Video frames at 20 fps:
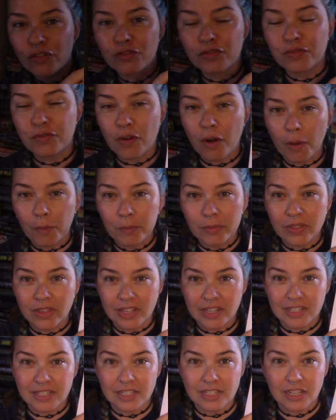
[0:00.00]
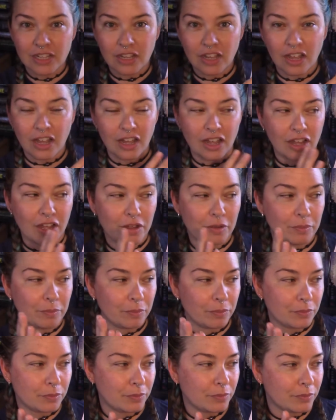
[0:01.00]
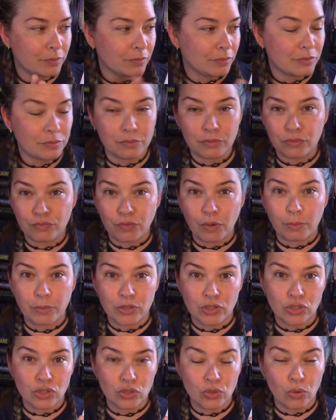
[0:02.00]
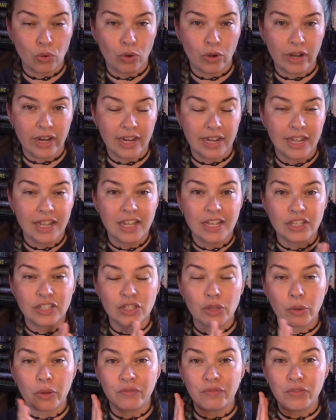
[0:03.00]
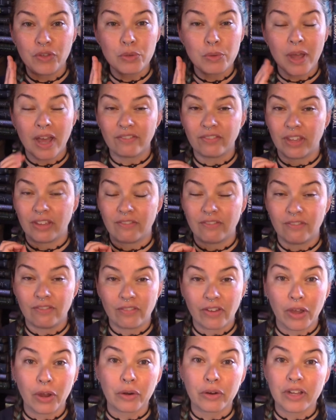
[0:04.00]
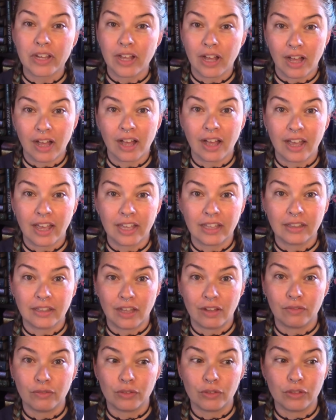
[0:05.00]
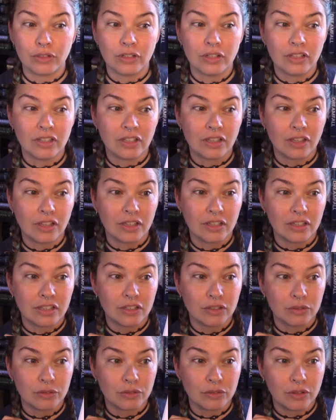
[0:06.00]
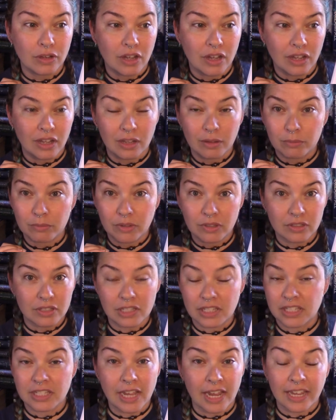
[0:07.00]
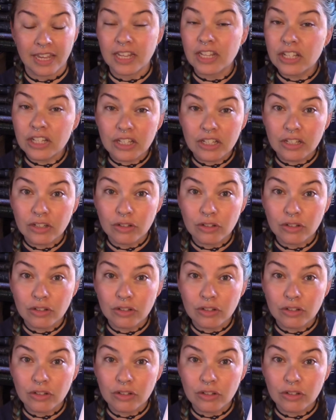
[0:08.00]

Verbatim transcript: from this um, from the story so if you have a very high level um, second